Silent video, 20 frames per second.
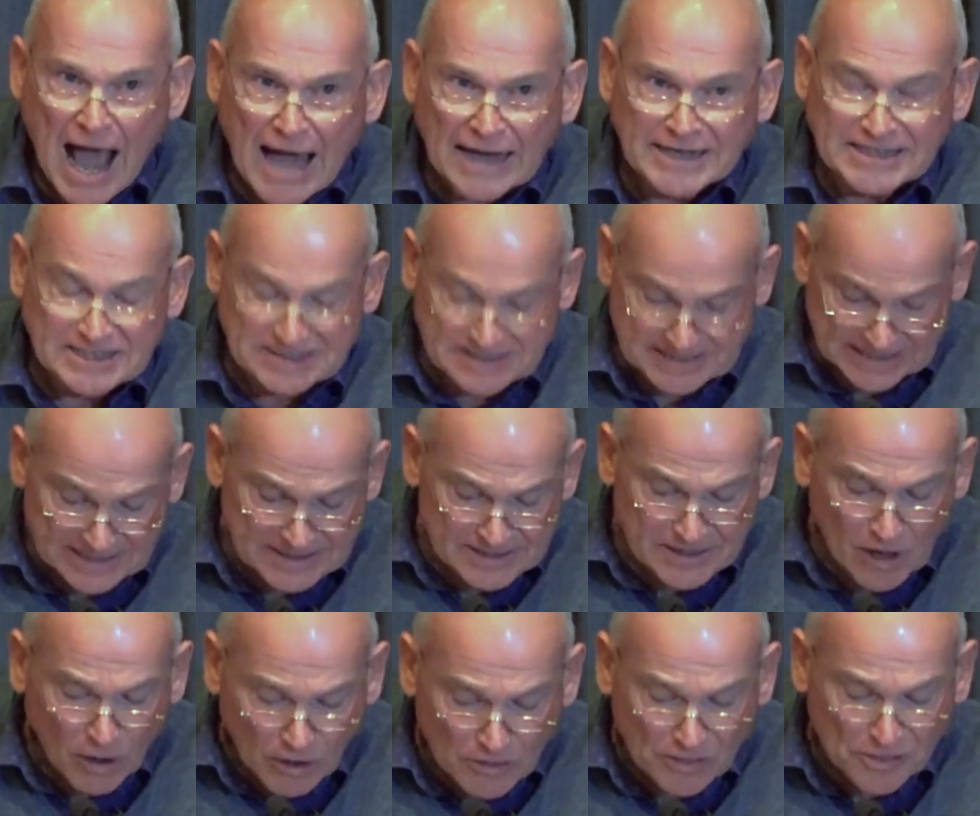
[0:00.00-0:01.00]
and did
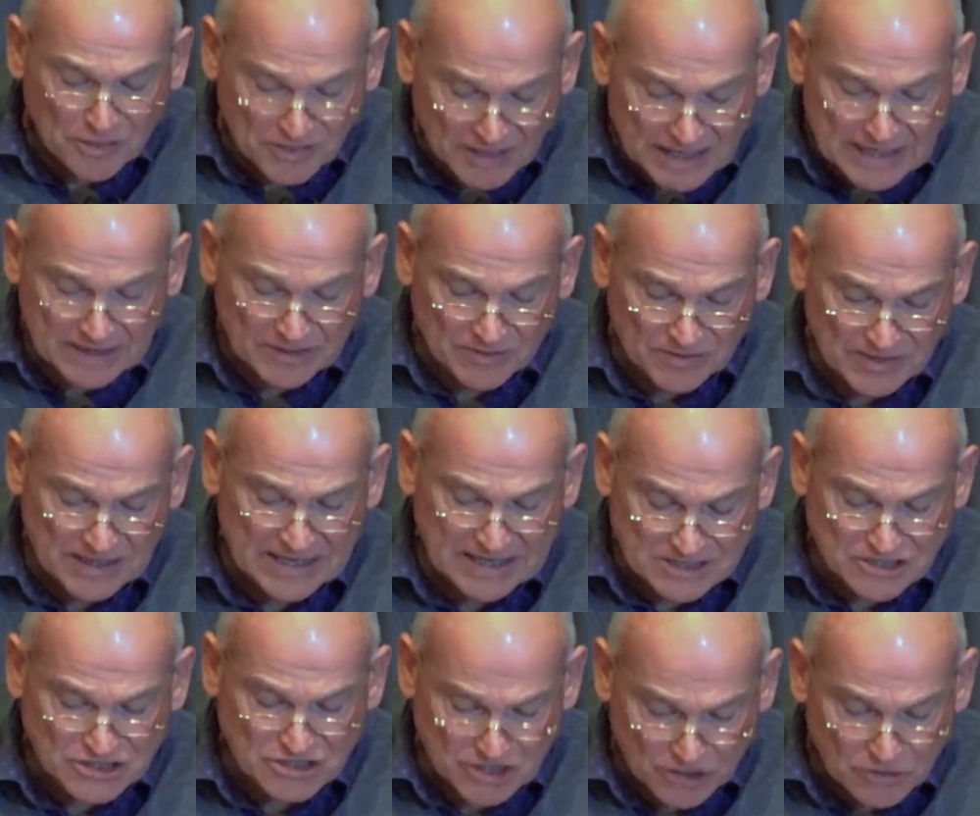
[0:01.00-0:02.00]
not think the
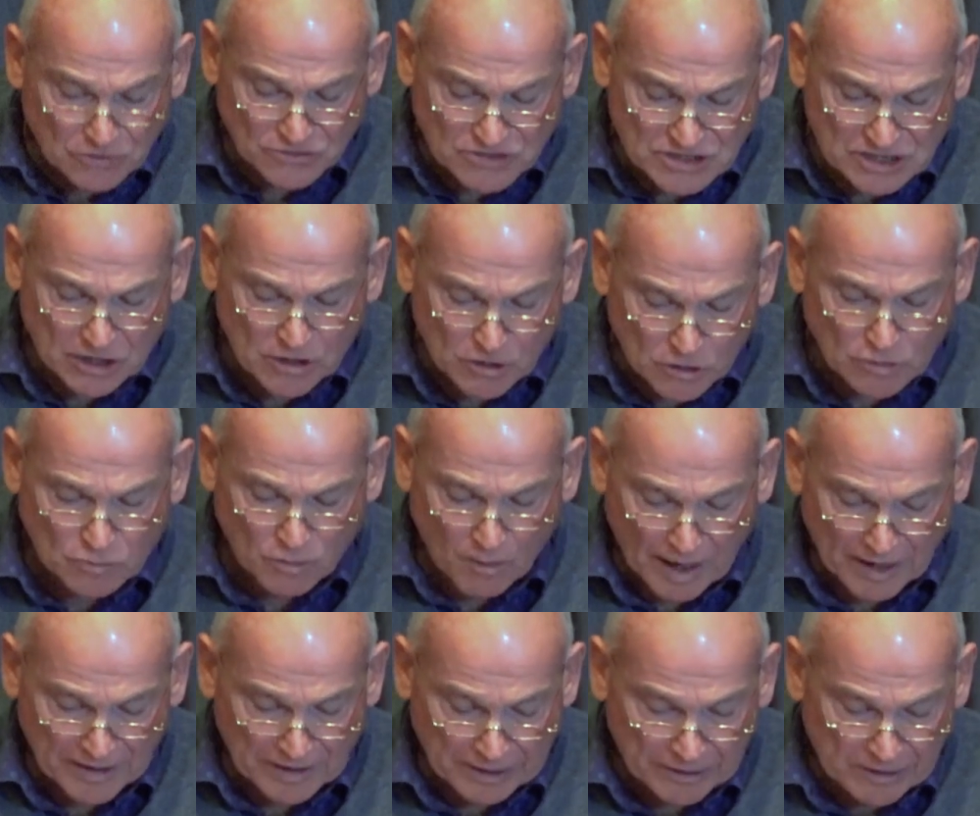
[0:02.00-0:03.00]
excuse a good
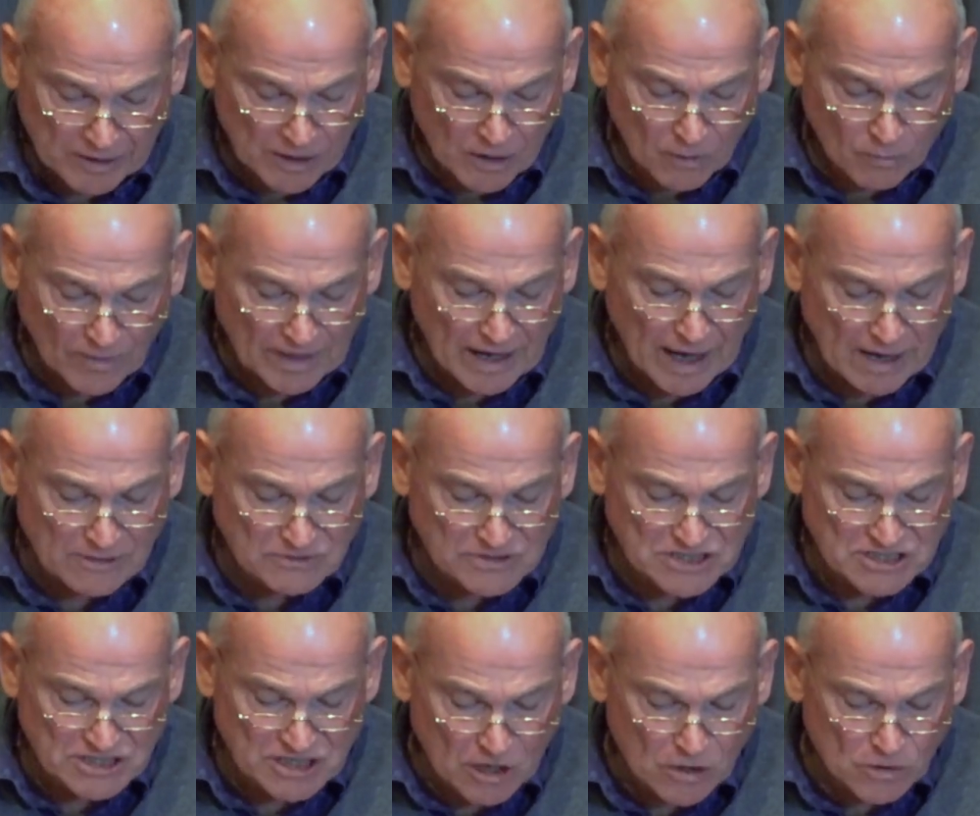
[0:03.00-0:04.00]
one when I
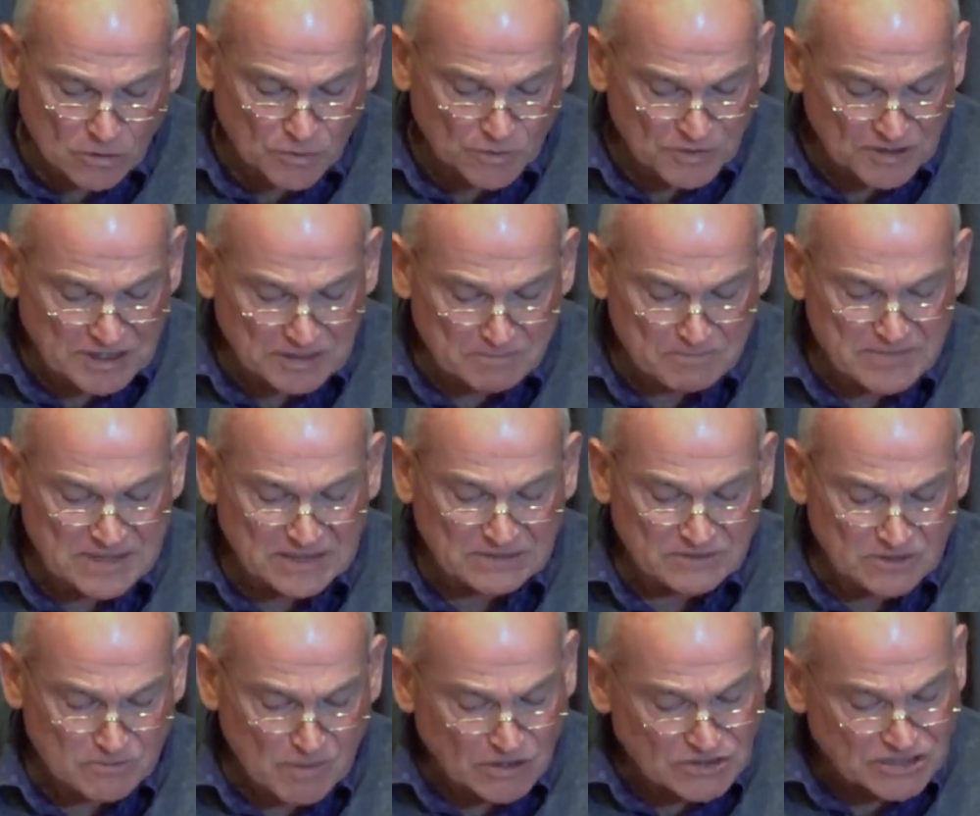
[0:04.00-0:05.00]
was told that a
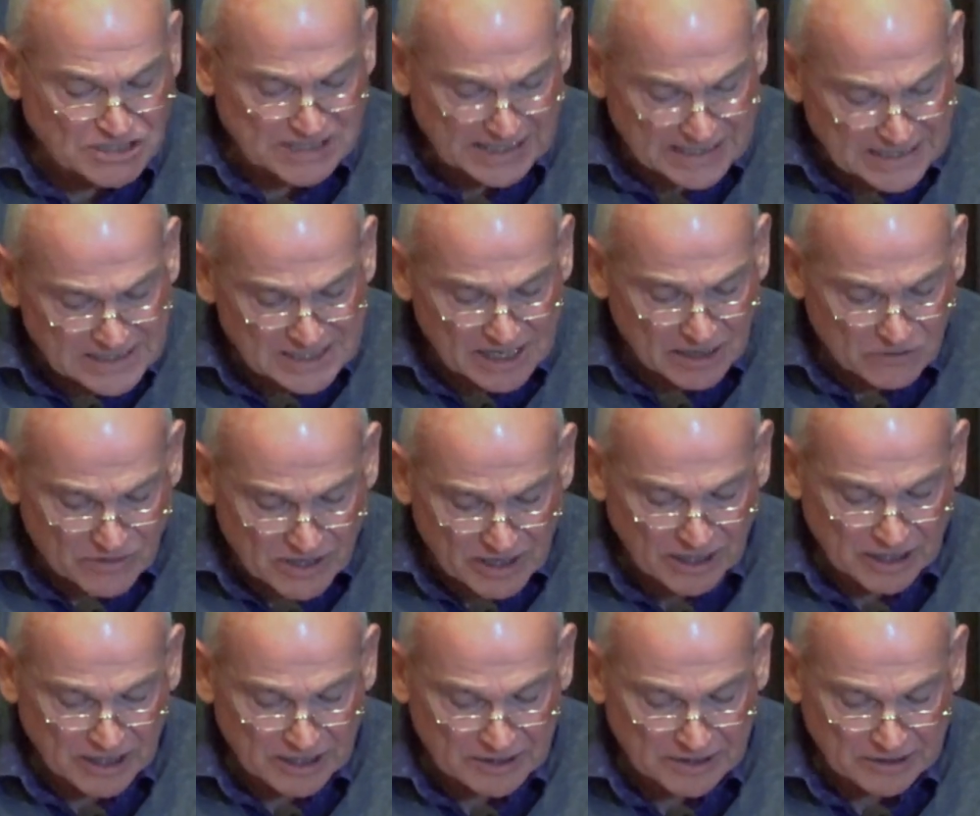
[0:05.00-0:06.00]
mosquito
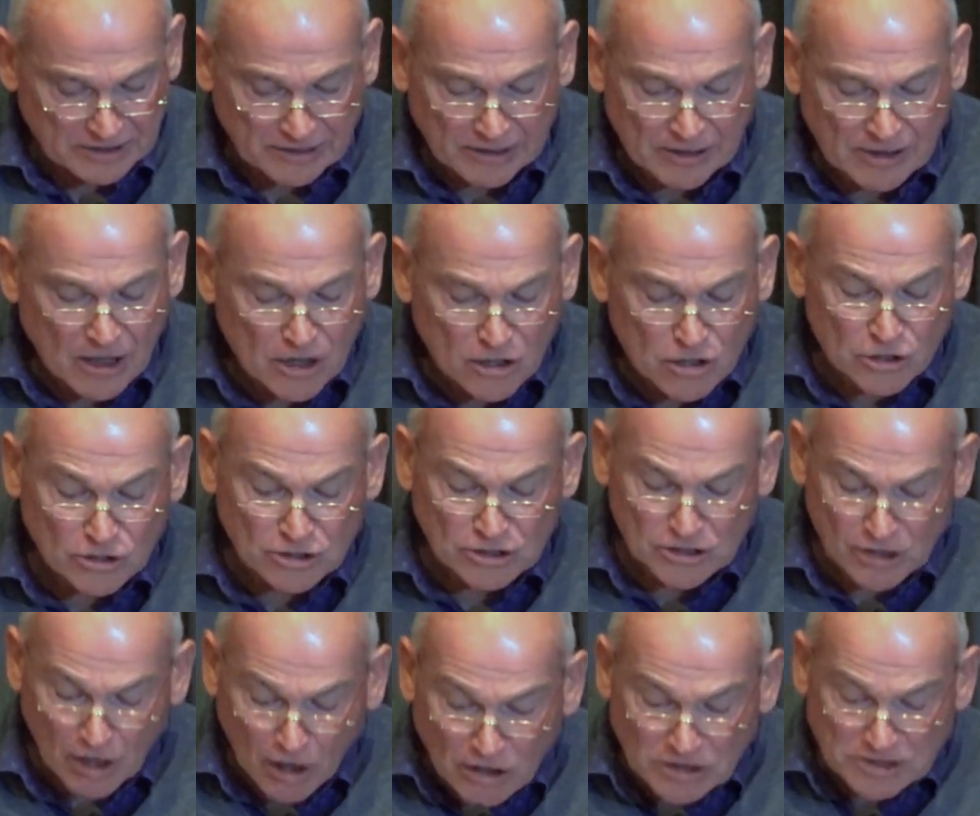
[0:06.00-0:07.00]
curtain could
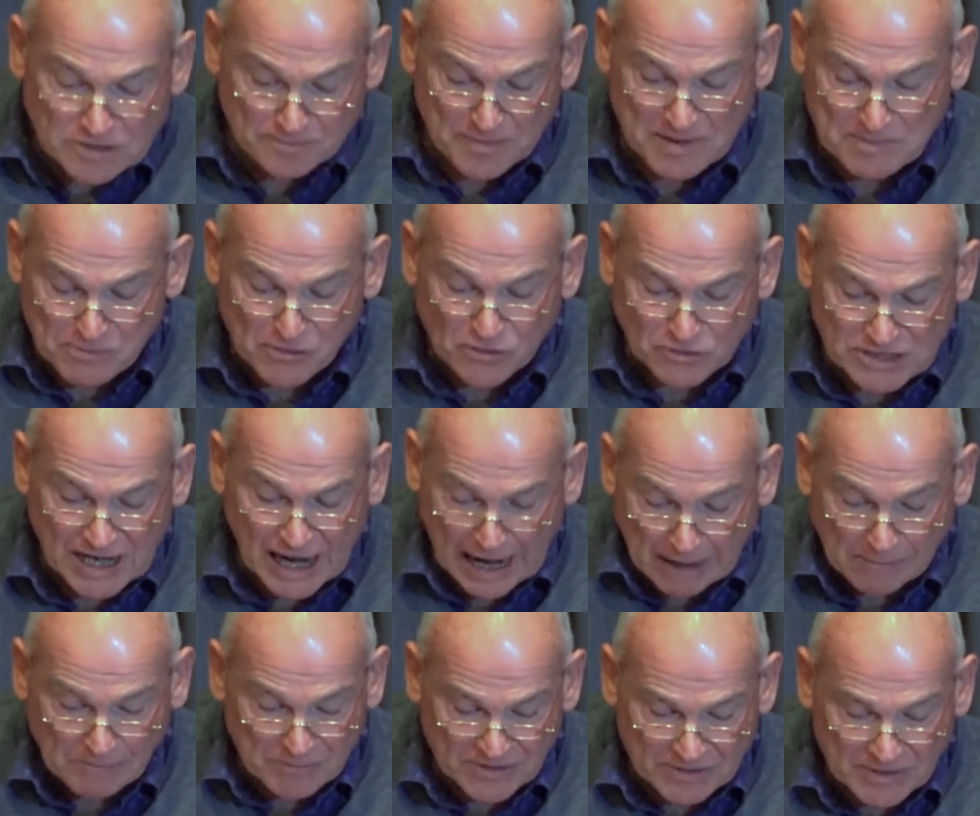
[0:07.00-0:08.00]
not be put
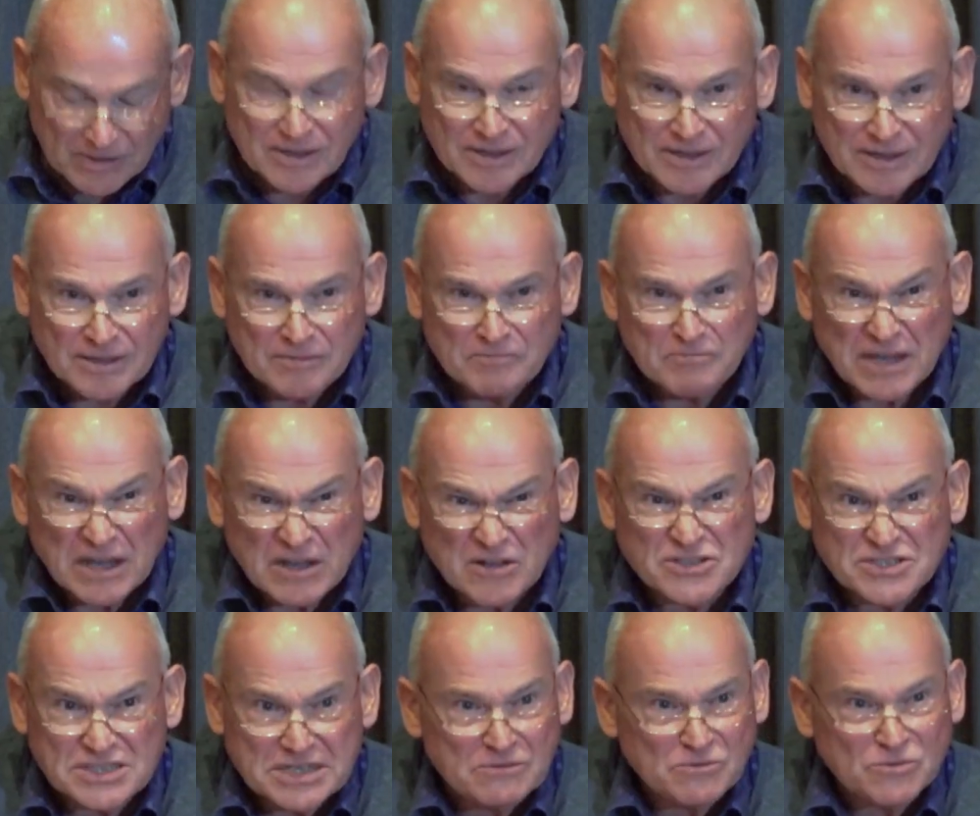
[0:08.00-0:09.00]
up
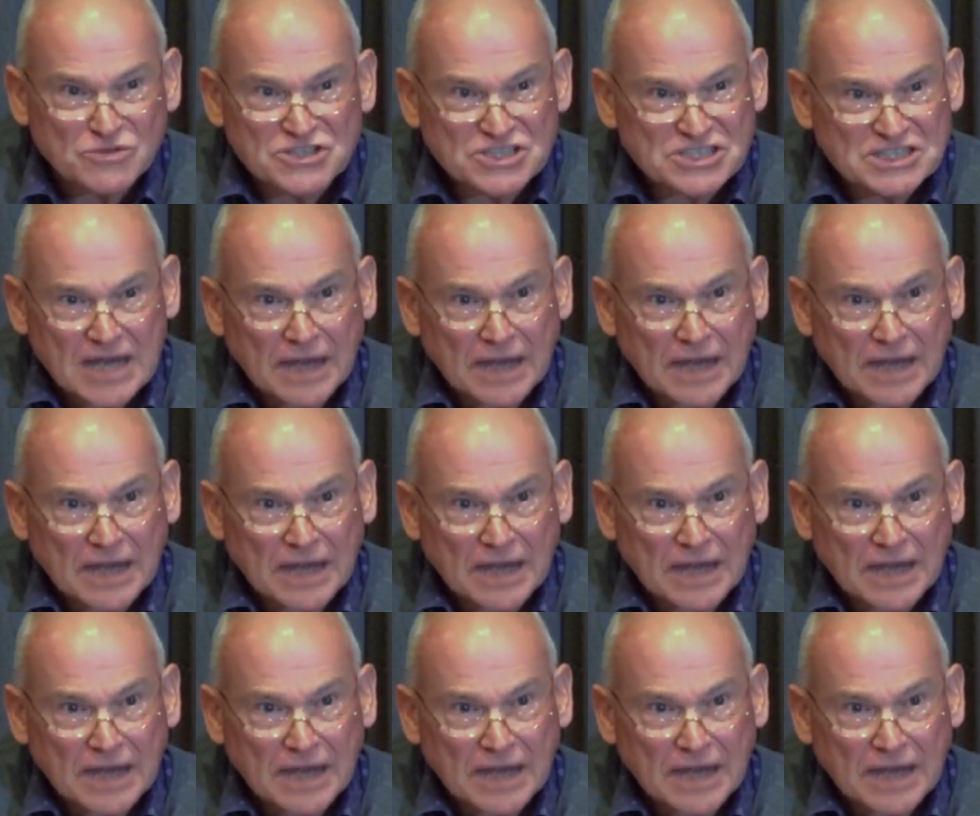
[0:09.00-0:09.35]
because it was